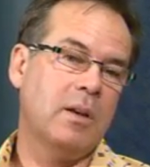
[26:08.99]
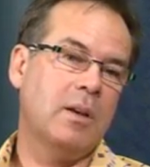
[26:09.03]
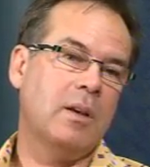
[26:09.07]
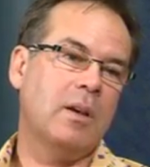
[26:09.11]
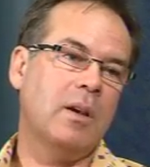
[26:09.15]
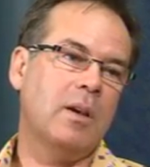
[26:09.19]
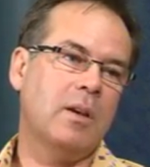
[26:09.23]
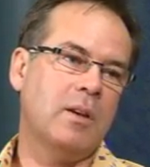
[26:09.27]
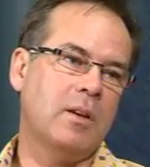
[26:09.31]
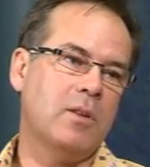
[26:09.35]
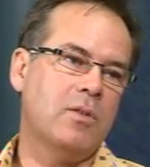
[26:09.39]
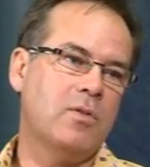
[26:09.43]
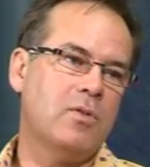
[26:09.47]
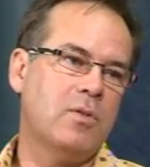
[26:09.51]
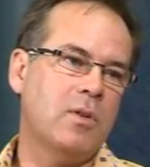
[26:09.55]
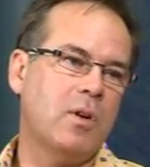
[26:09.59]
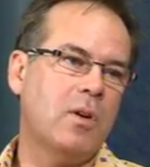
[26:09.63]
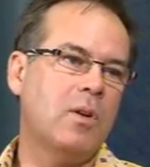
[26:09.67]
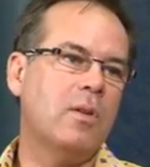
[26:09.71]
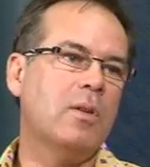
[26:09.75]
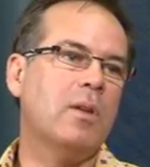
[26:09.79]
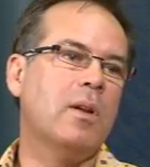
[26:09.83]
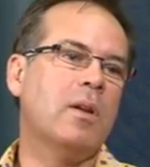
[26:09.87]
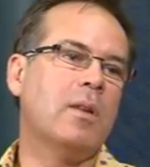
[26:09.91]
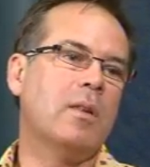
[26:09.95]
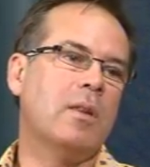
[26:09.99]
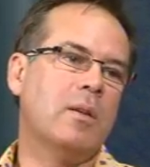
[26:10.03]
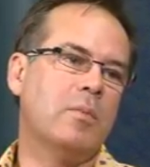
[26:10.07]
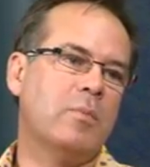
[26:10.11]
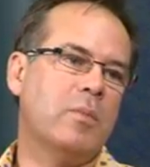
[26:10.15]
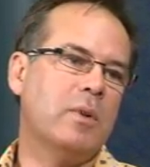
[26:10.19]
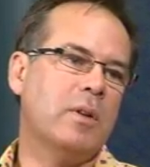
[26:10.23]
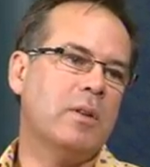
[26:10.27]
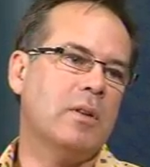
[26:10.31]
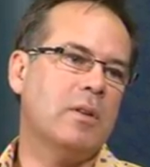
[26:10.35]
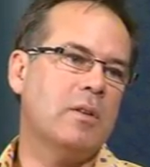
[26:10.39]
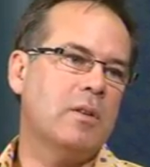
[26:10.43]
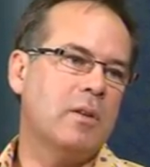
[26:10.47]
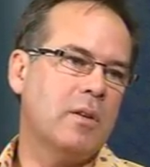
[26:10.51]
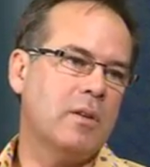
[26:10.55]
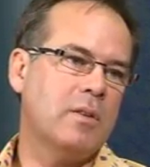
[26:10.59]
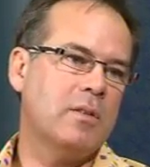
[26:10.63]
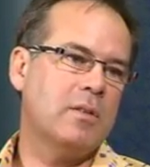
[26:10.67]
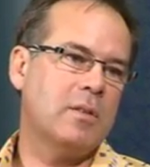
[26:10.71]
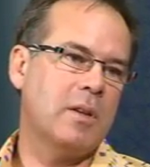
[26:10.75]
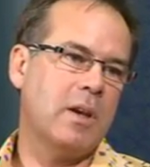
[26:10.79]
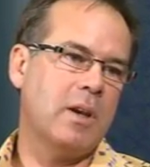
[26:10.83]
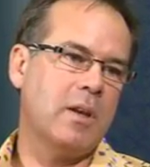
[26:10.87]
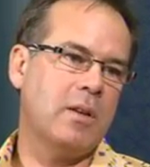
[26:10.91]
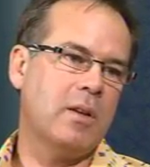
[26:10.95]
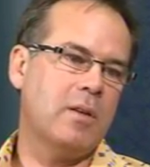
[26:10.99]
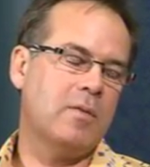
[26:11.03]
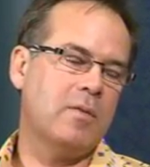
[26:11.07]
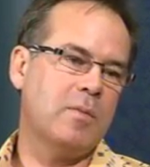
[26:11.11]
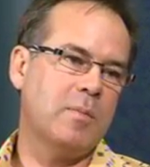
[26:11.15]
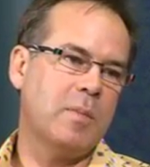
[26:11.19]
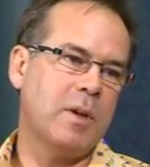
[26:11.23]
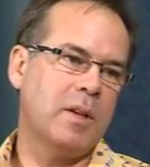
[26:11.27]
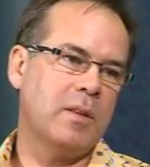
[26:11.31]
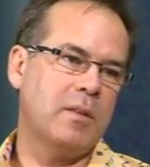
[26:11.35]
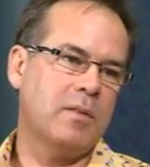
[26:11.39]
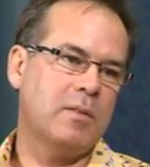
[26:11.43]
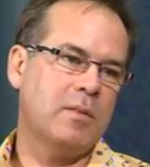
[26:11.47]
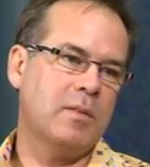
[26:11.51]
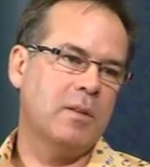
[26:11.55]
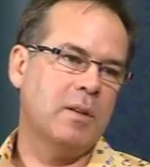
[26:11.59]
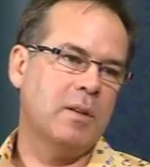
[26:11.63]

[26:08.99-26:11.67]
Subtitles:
Get control and then bring the dose down over months.